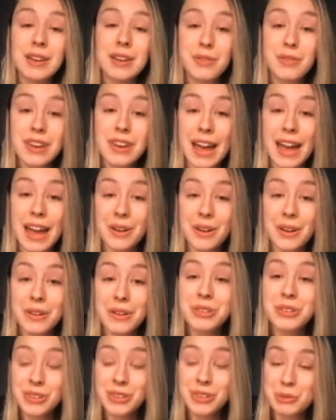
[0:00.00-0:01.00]
For
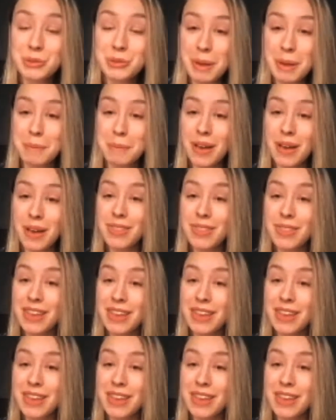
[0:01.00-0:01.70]
now, just remember